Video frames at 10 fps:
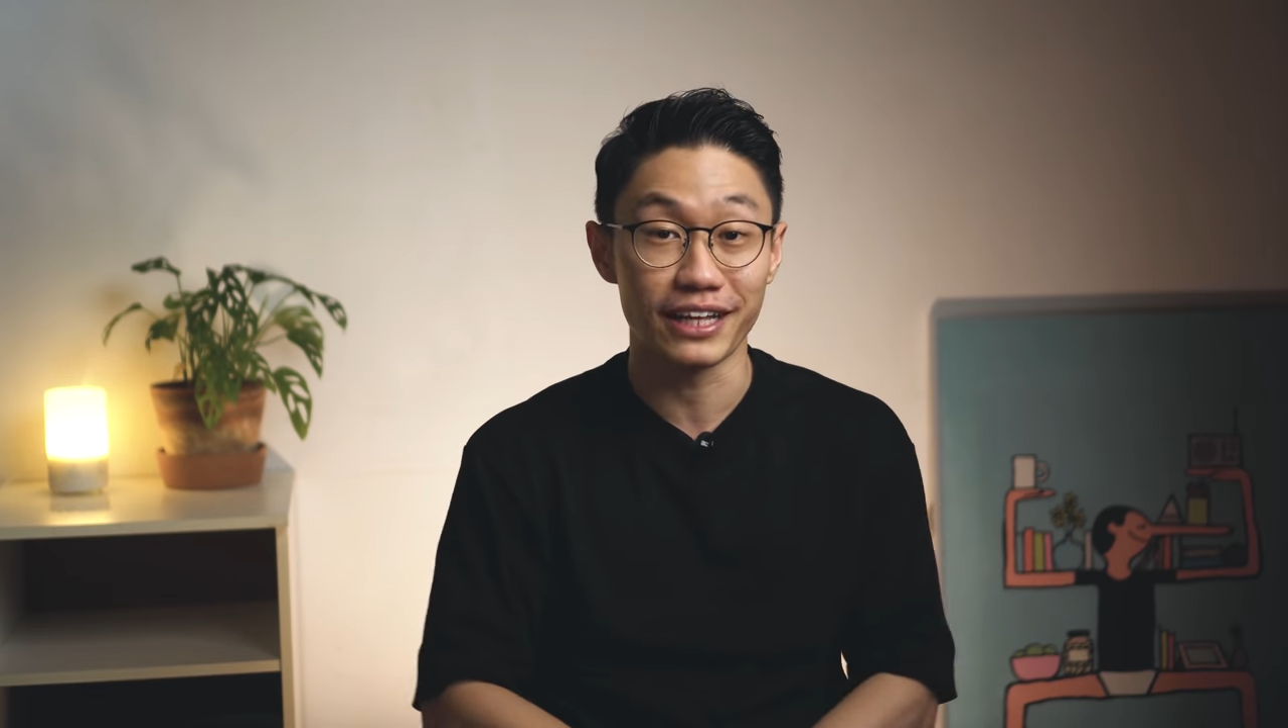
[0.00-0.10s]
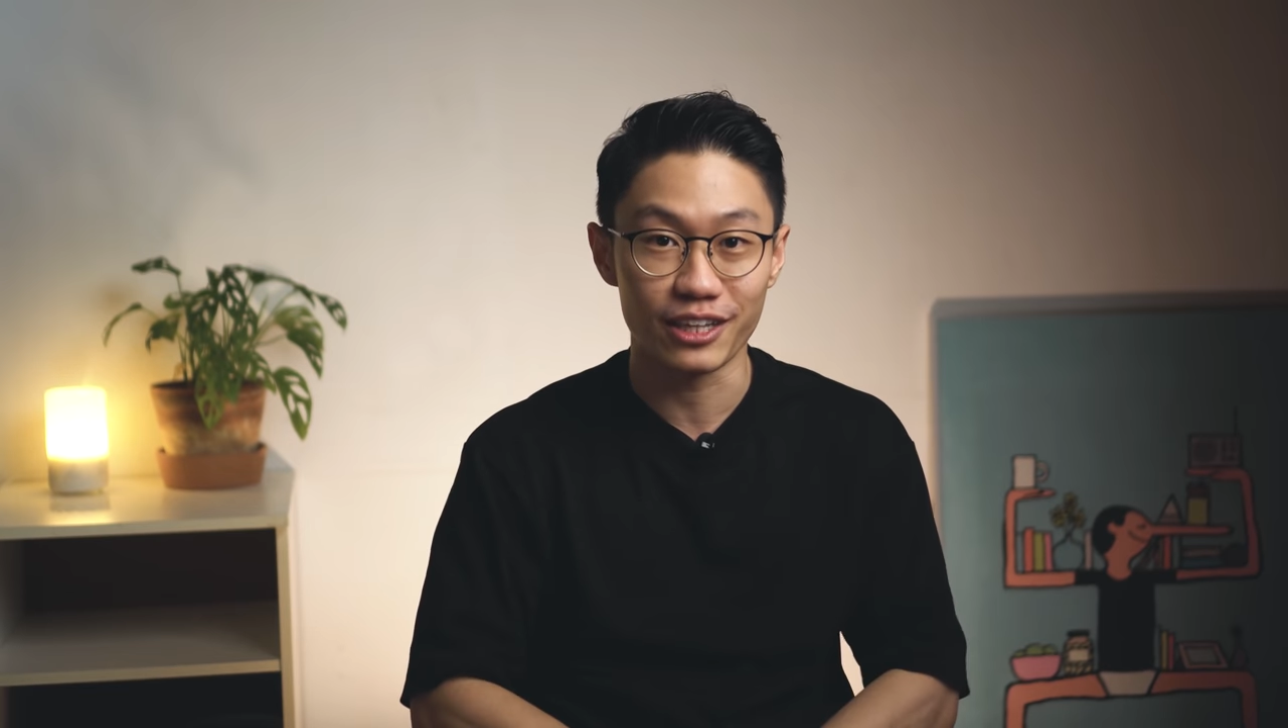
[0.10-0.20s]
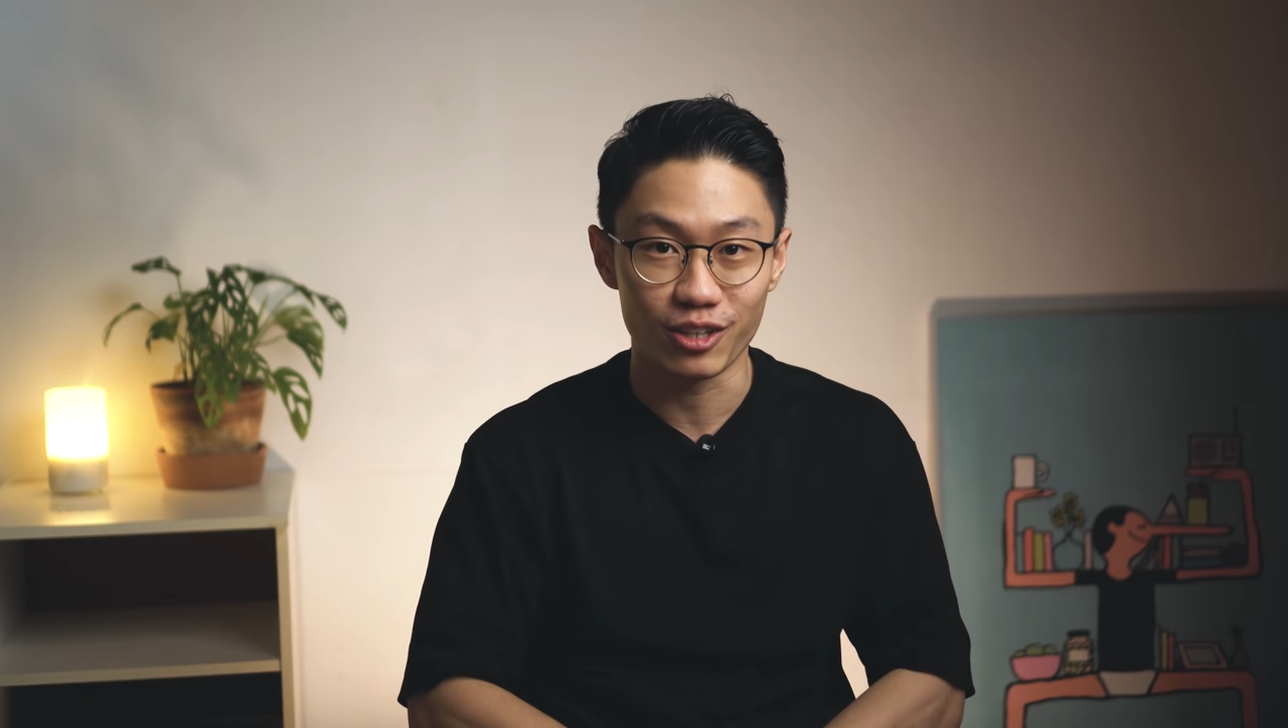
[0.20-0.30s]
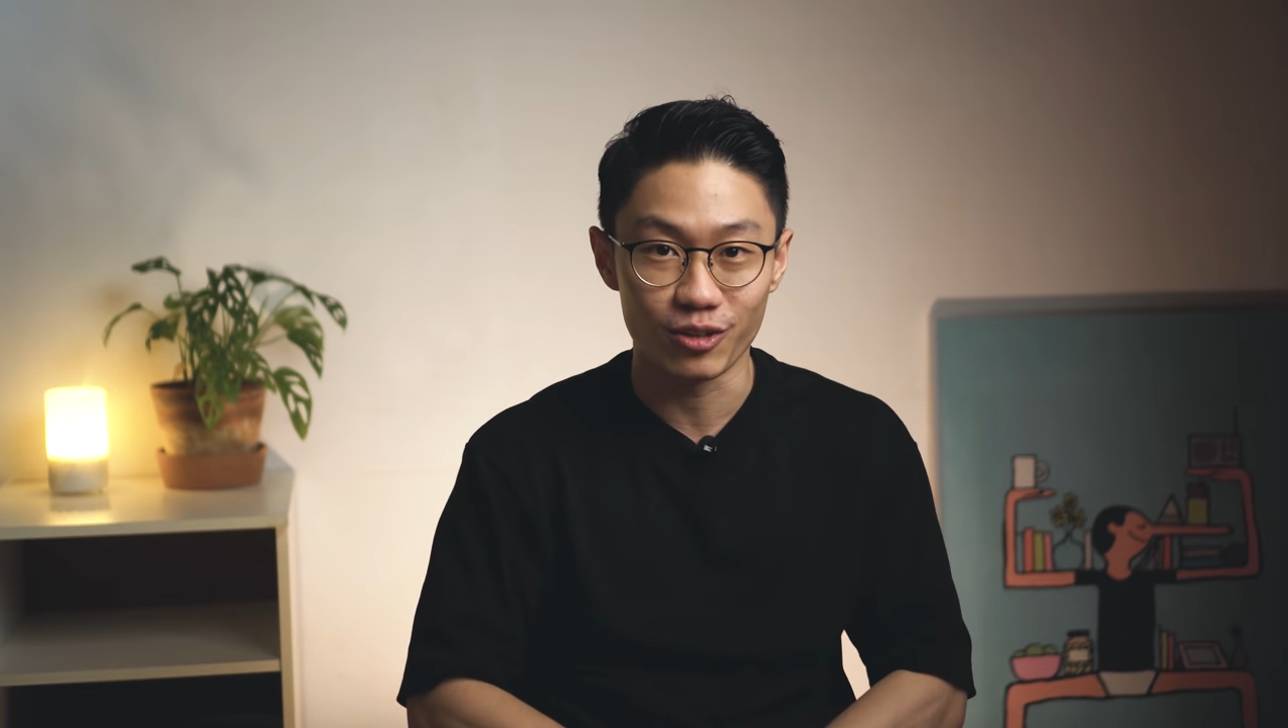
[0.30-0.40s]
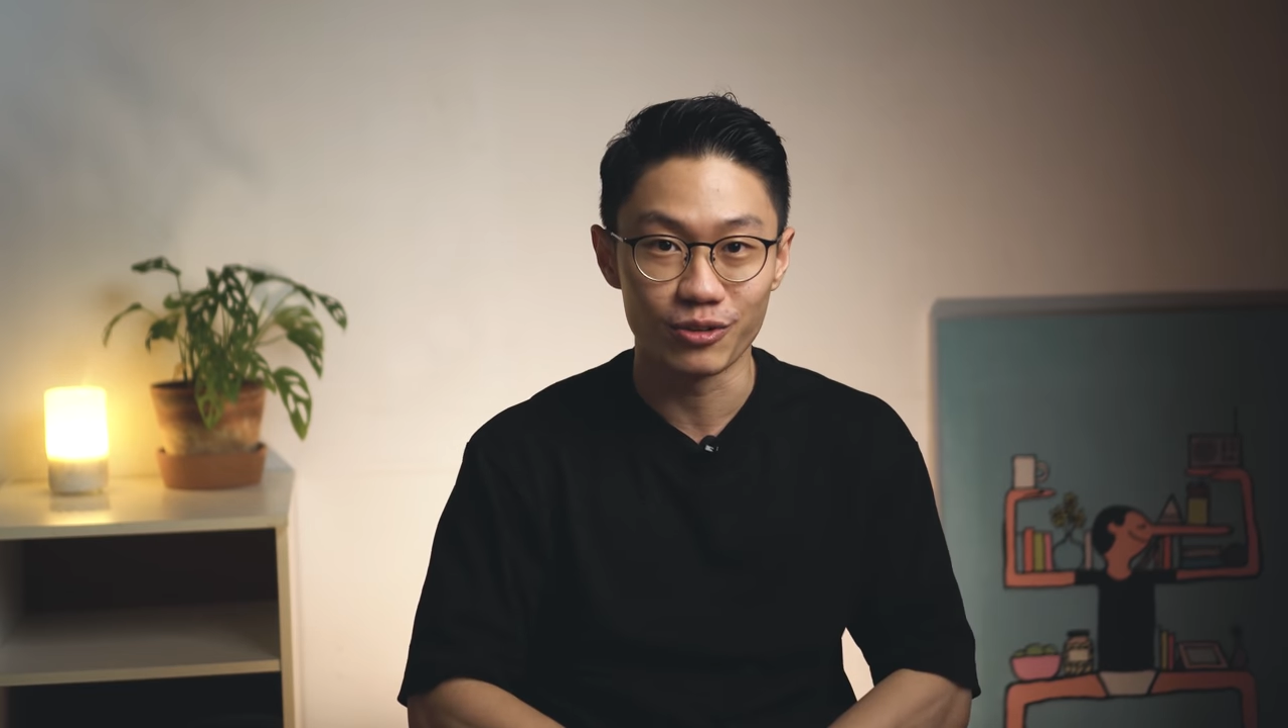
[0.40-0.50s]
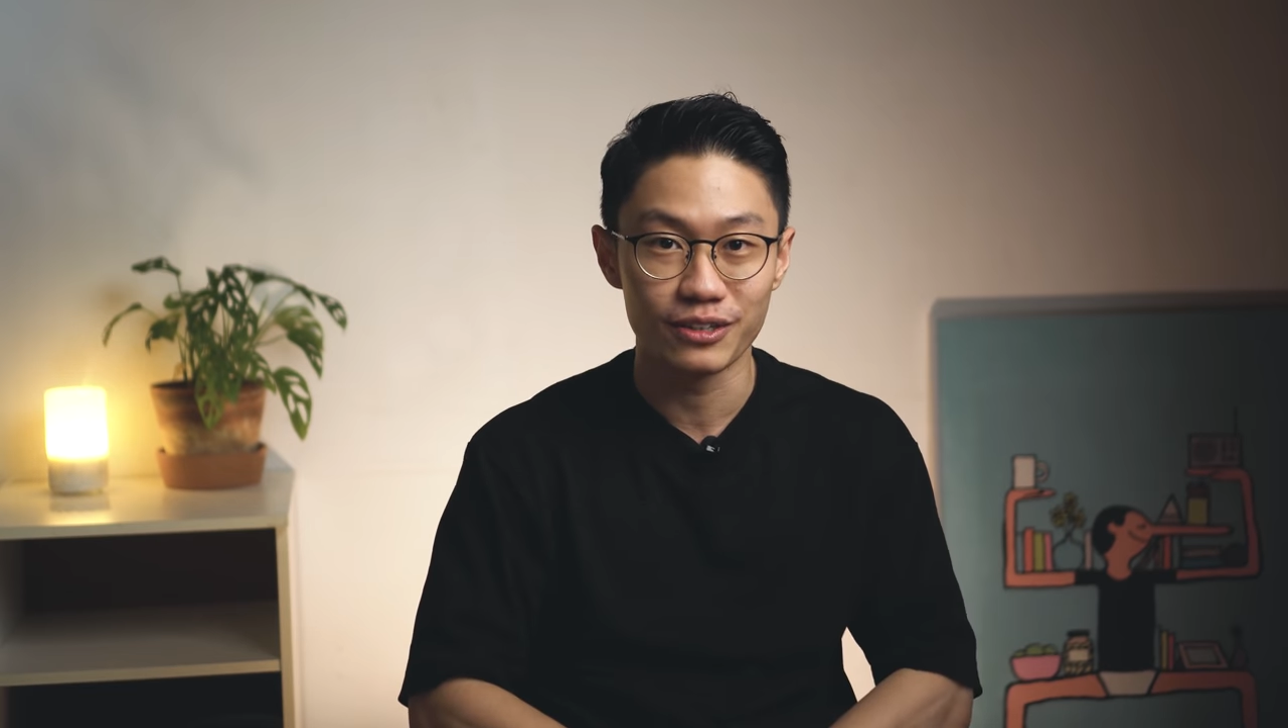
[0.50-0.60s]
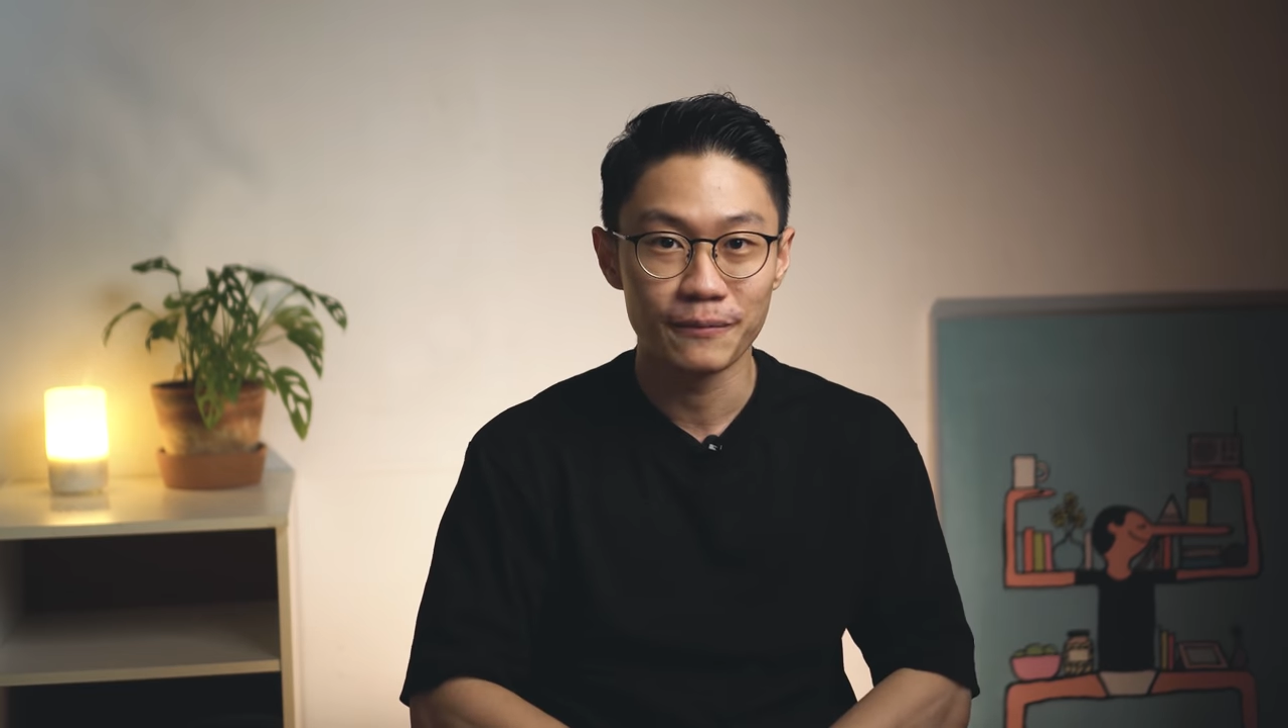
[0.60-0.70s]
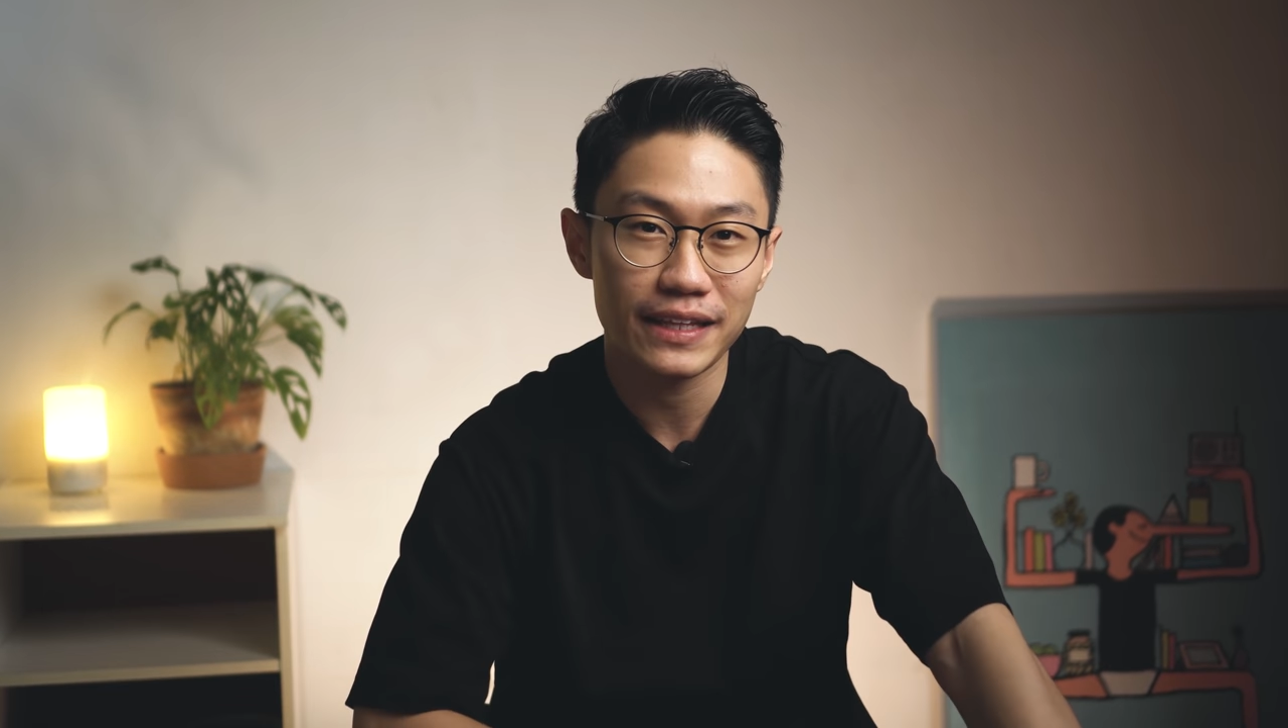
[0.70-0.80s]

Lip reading: like you.